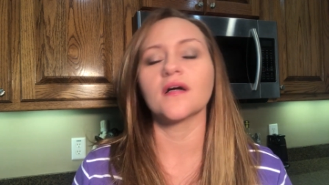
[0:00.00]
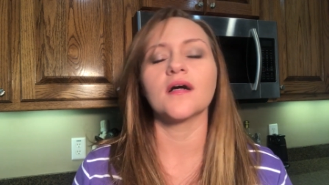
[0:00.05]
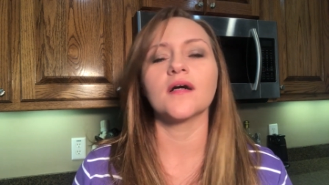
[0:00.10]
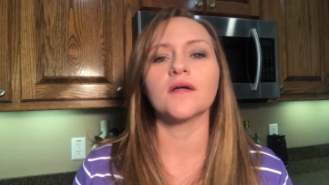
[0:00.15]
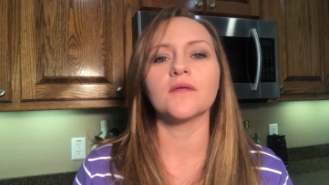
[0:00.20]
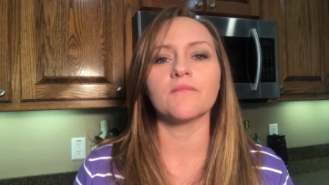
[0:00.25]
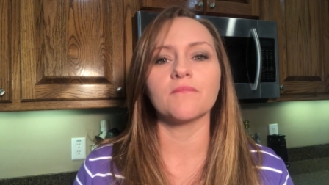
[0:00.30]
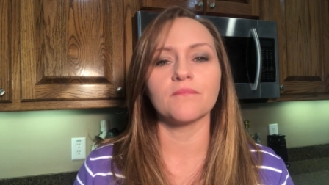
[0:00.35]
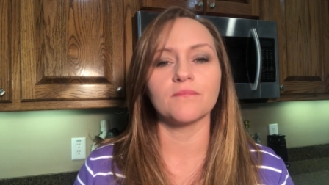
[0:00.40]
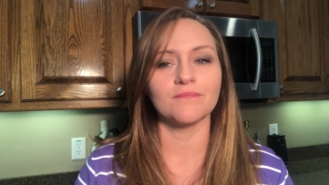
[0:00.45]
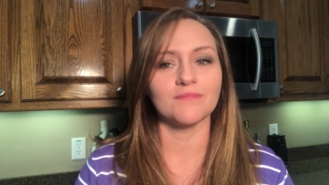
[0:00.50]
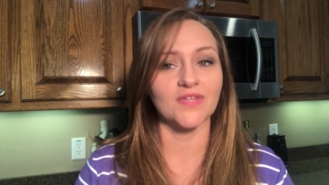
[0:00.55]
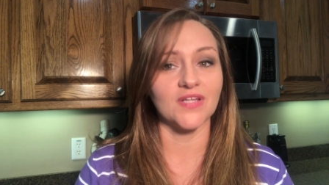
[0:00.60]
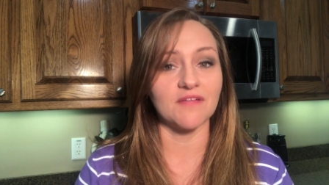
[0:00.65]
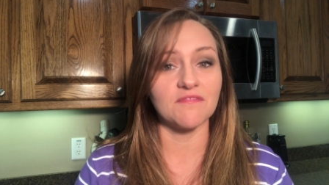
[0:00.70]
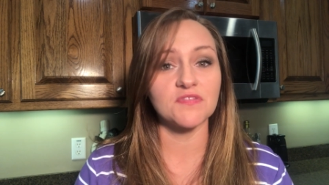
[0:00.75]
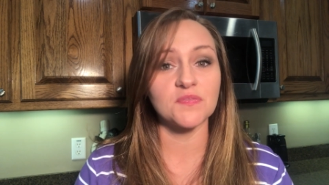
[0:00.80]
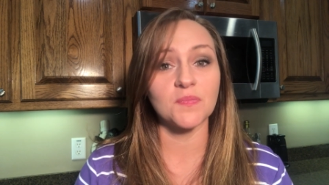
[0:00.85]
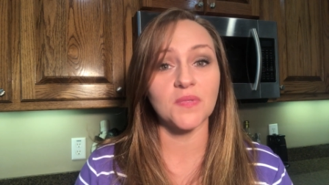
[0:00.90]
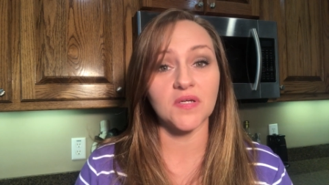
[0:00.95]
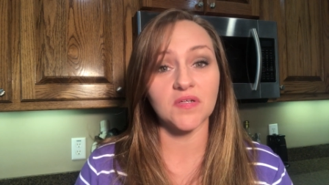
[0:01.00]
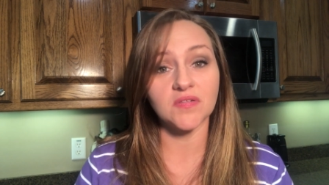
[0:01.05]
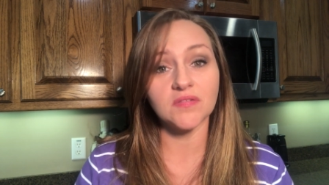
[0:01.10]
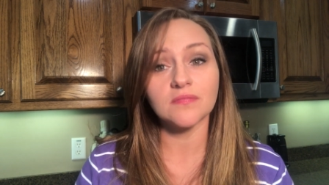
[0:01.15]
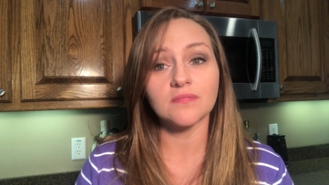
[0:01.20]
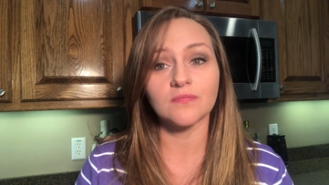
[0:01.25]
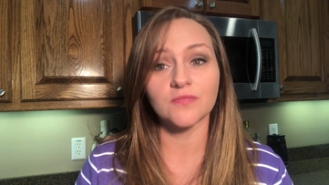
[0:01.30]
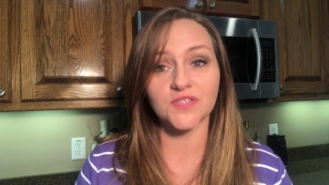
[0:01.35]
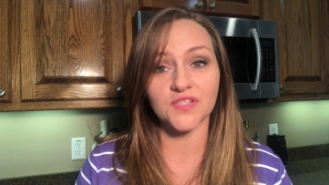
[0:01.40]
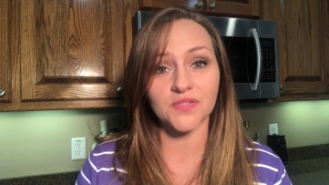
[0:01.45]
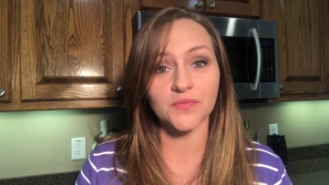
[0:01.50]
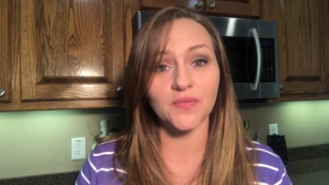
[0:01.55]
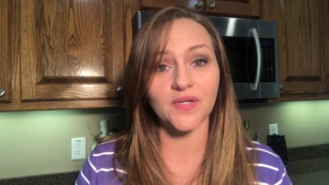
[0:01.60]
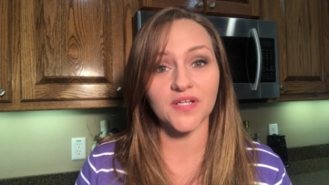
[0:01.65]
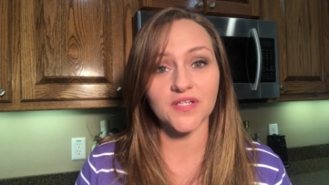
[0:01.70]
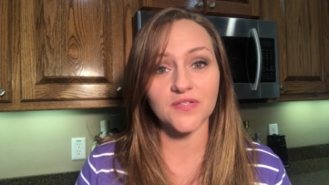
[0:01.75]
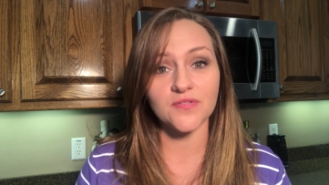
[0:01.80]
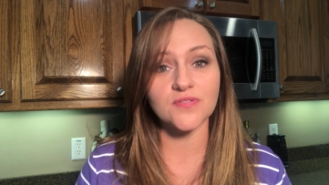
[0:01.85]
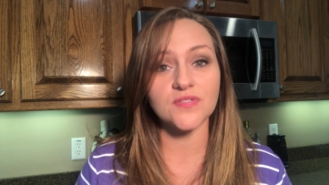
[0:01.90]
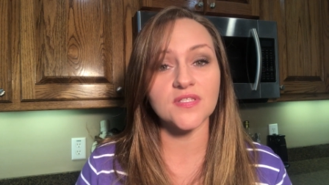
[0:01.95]
Um, Love Spell, which is what
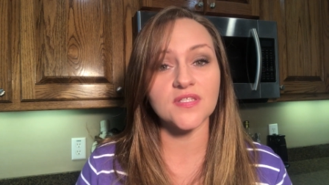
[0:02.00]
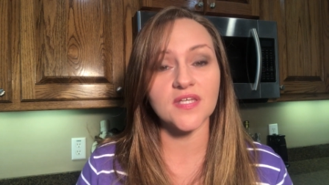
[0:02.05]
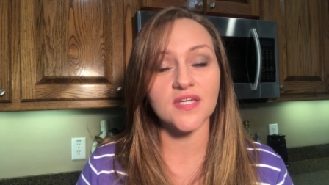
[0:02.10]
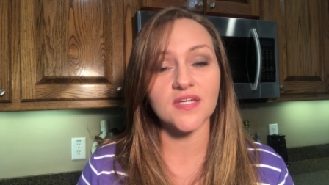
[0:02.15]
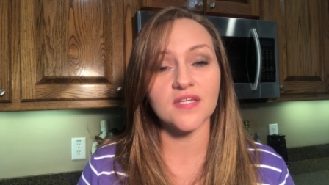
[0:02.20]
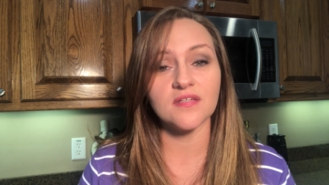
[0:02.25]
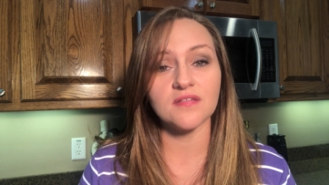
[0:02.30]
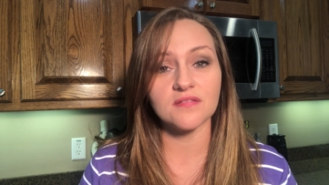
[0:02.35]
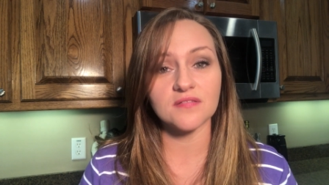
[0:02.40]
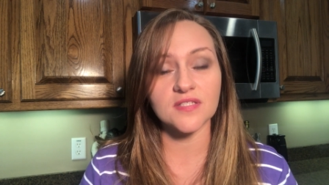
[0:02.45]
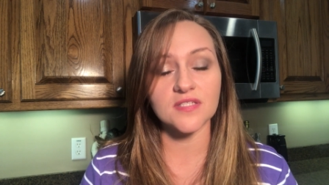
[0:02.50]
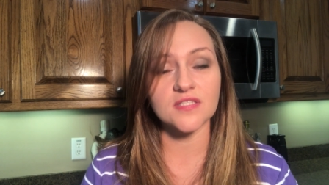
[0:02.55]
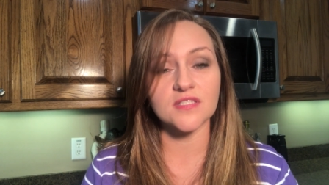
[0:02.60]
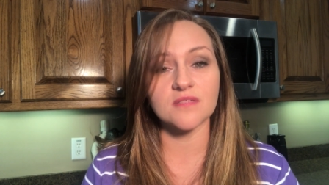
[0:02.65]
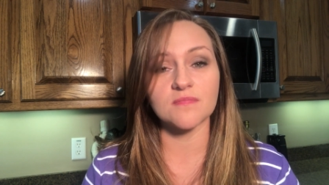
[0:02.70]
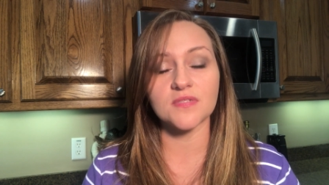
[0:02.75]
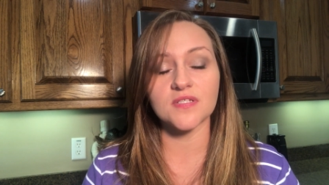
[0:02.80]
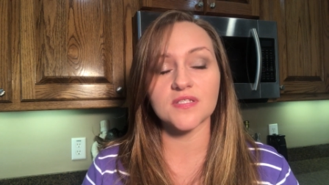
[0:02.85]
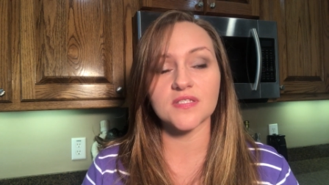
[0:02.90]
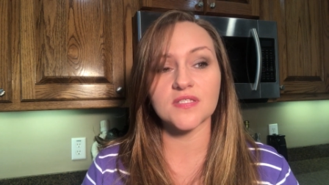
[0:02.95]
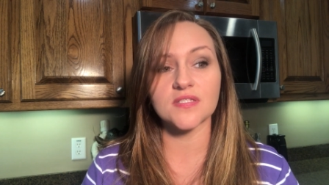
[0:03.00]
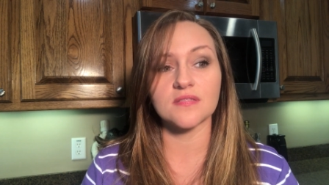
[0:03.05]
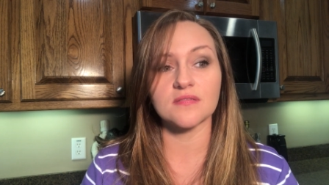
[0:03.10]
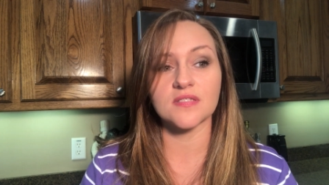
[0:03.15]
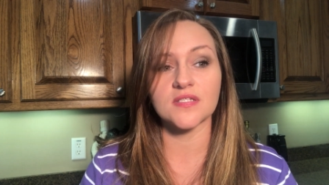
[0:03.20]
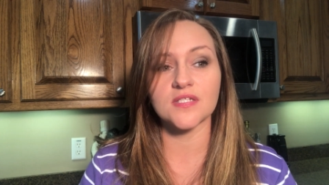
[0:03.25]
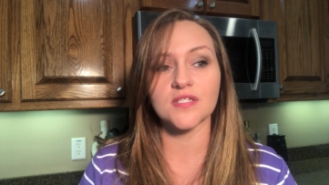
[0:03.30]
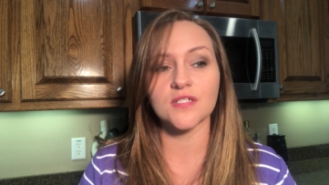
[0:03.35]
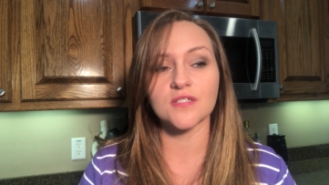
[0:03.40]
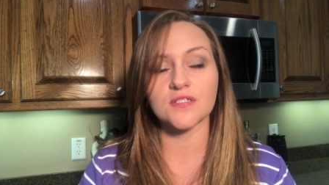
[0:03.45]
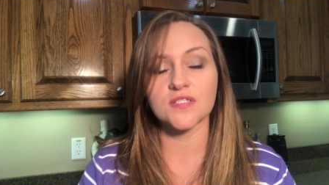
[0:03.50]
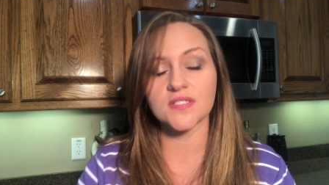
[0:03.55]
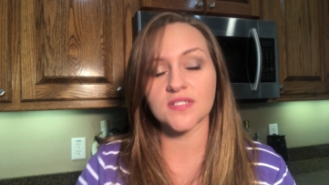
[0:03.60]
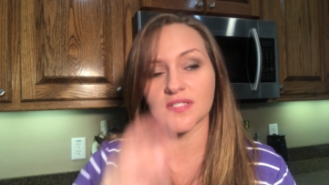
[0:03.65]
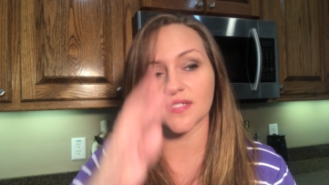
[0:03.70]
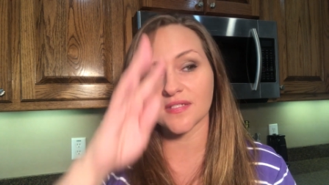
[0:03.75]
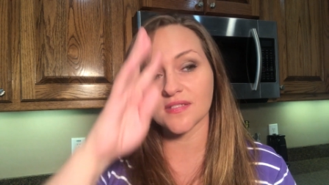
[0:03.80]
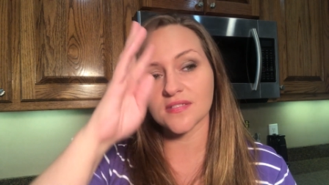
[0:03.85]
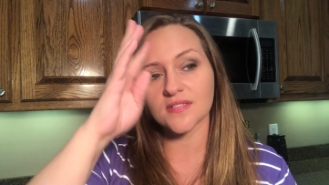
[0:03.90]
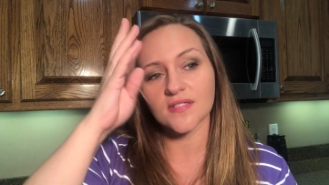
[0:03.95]
I use today, tends to be a stickier
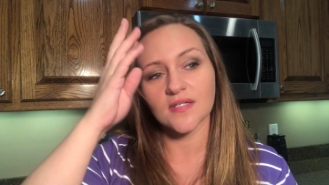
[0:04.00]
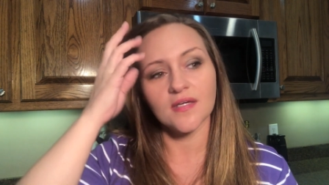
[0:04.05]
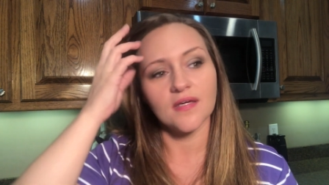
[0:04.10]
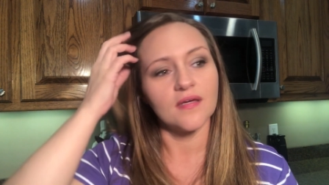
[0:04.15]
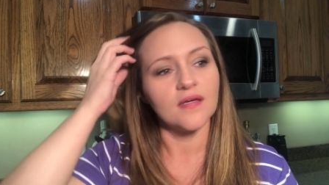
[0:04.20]
scent.